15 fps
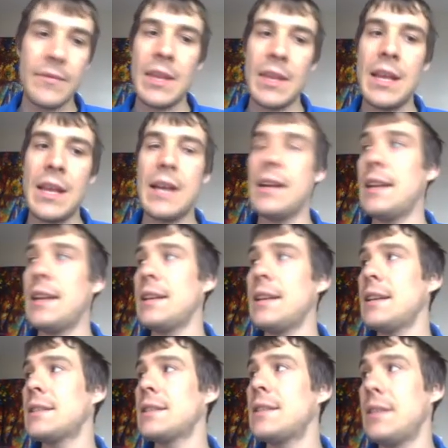And it
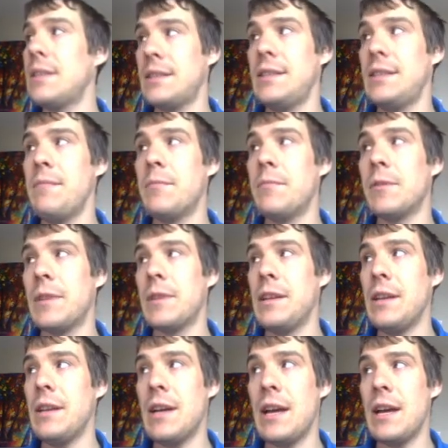gets this symbol,
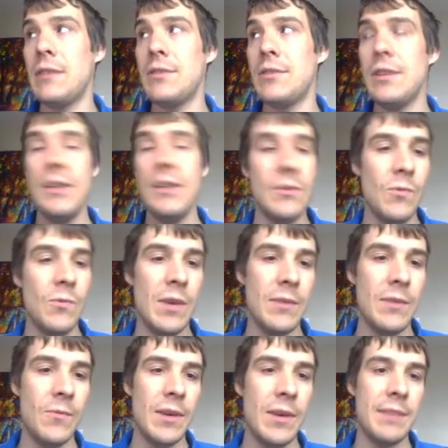right? Now, hydrogen is
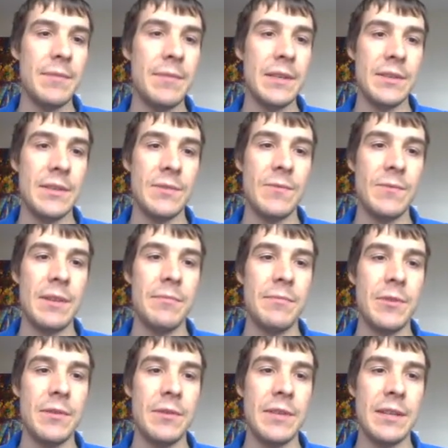1,1 because there's 1
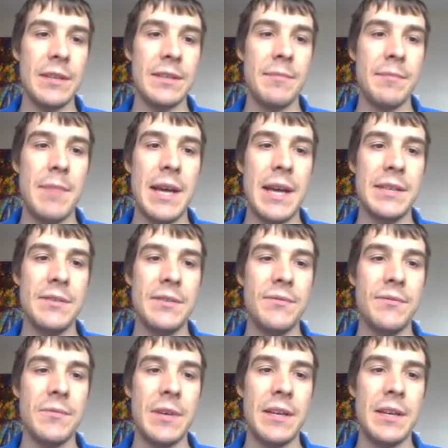proton. So mass
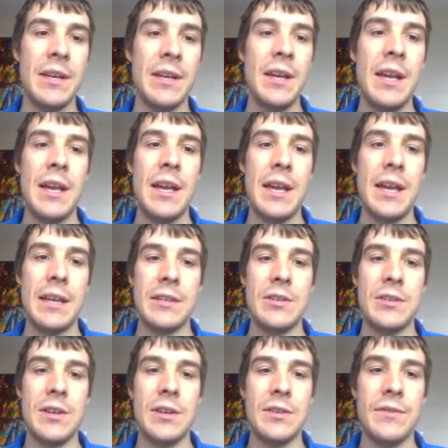of 1 and a
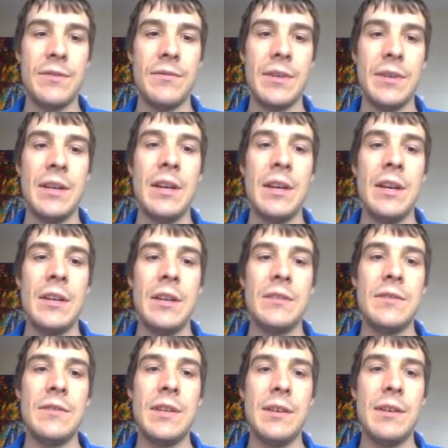charge of 1.
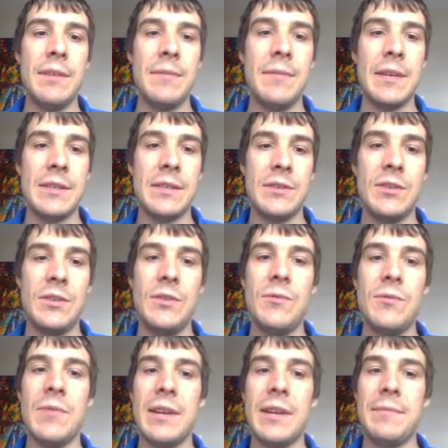Deuterium gets
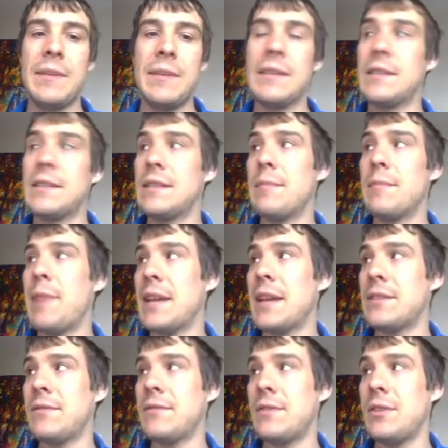2,1 because it's a
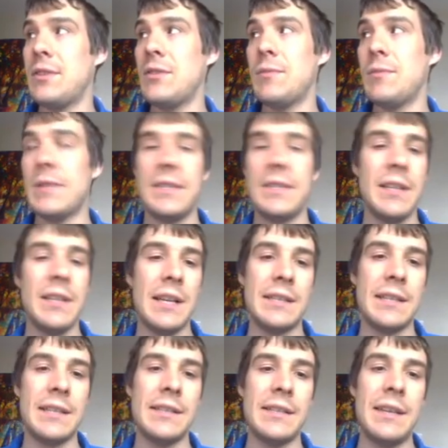mass of 2, but still has
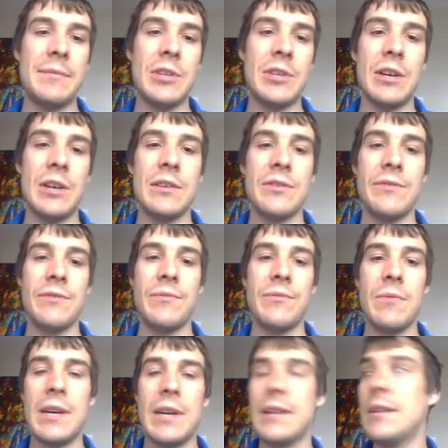that same charge of
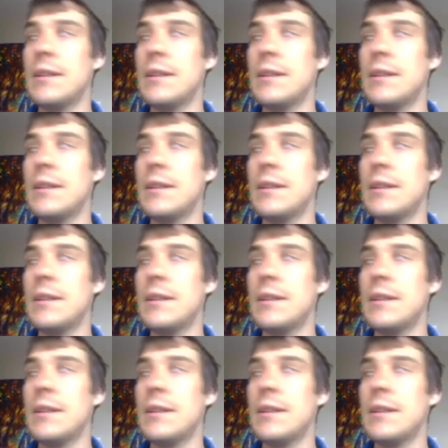1.